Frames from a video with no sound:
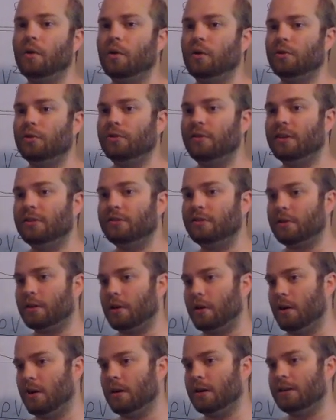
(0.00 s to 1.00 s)
Since the
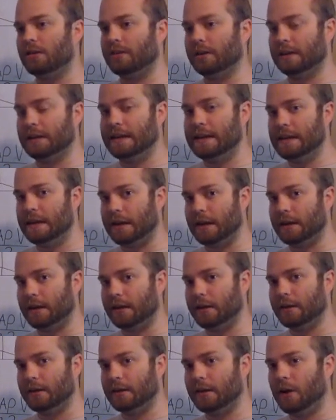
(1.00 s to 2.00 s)
car is
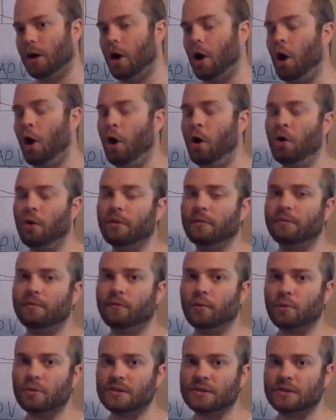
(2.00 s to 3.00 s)
leaning, all the
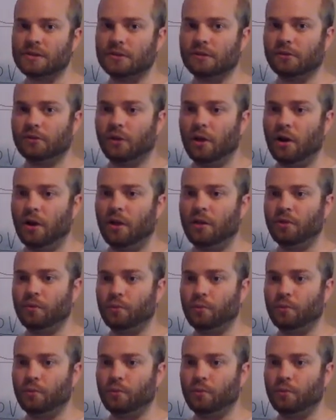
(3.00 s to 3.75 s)
forces on the